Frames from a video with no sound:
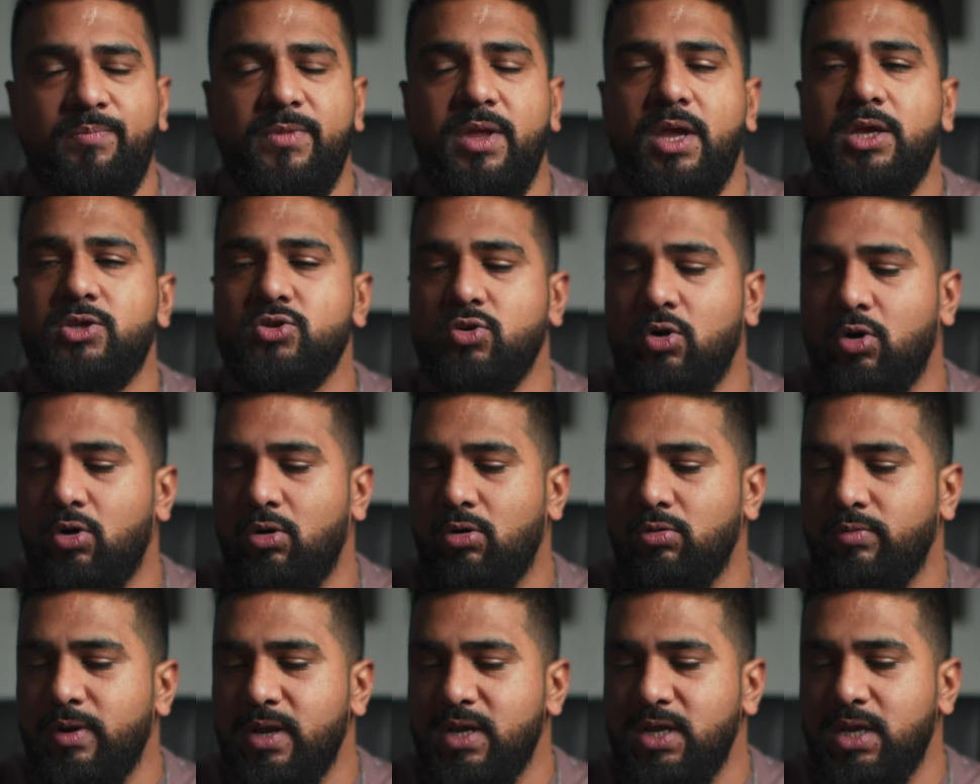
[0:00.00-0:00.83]
It's
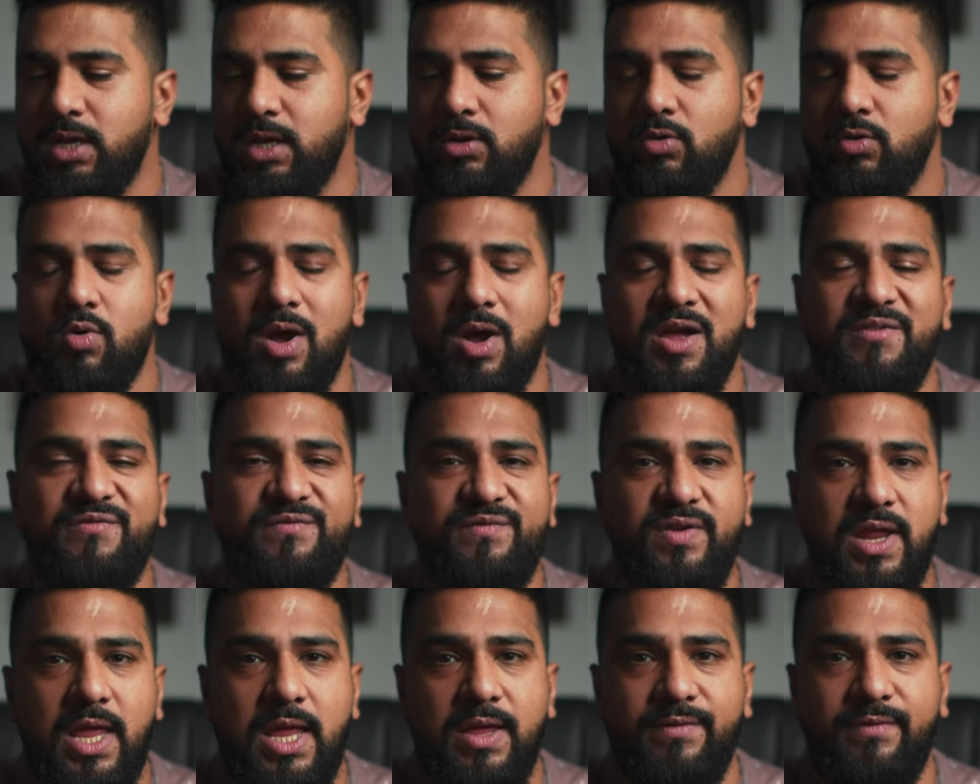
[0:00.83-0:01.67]
already quite
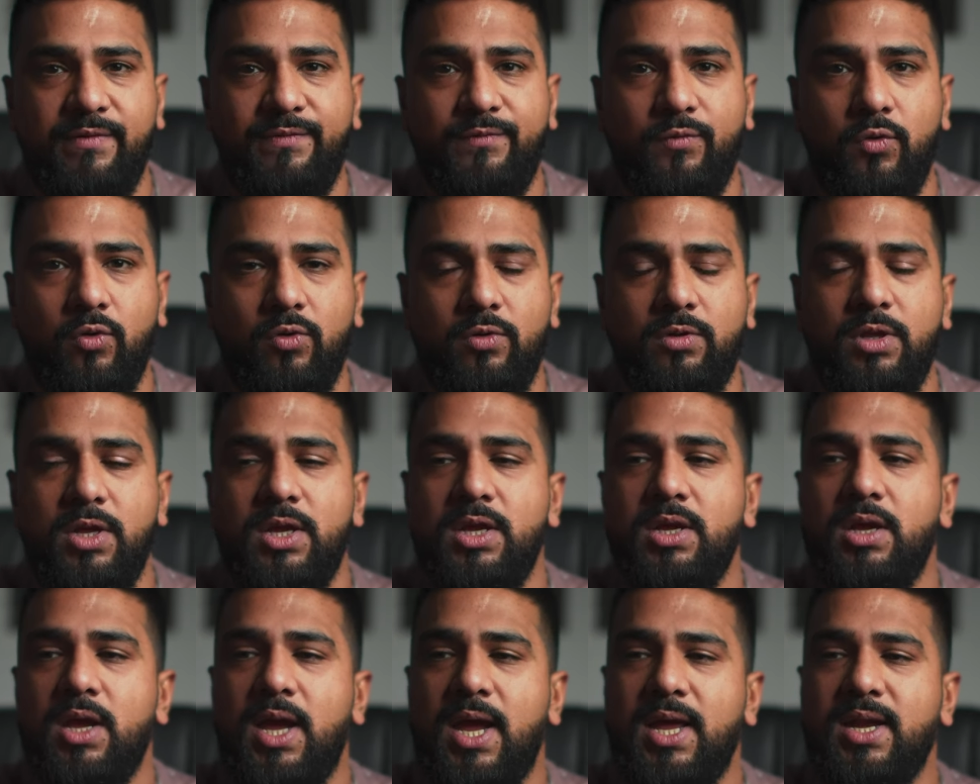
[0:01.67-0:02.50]
flavorful
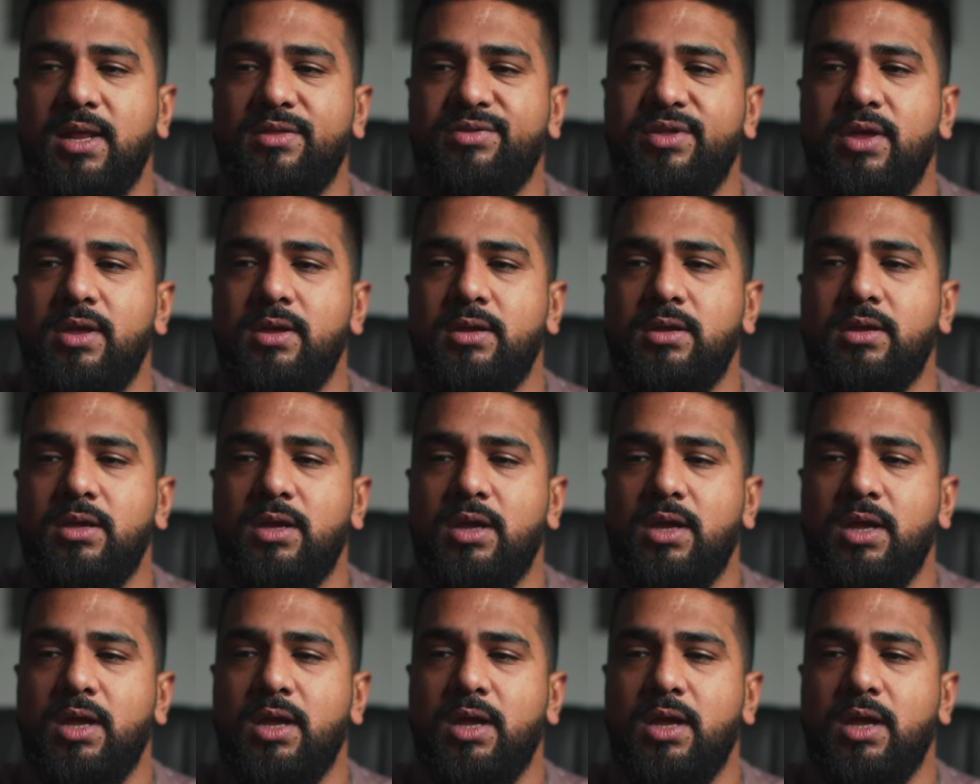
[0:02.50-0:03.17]
and I think